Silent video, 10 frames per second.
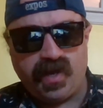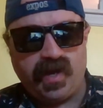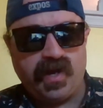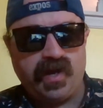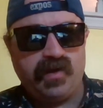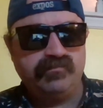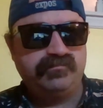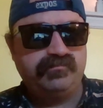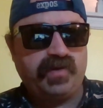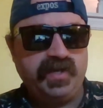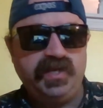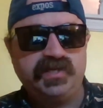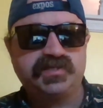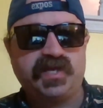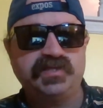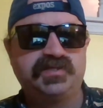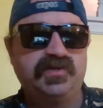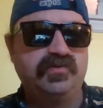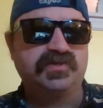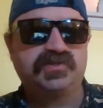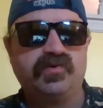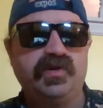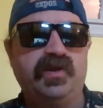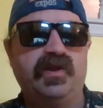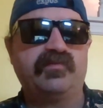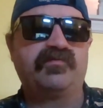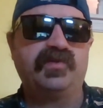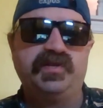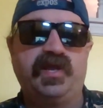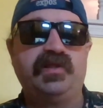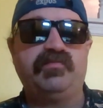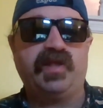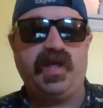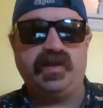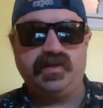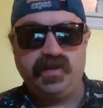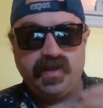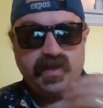But he decides to do a story on it for the Daily Planet.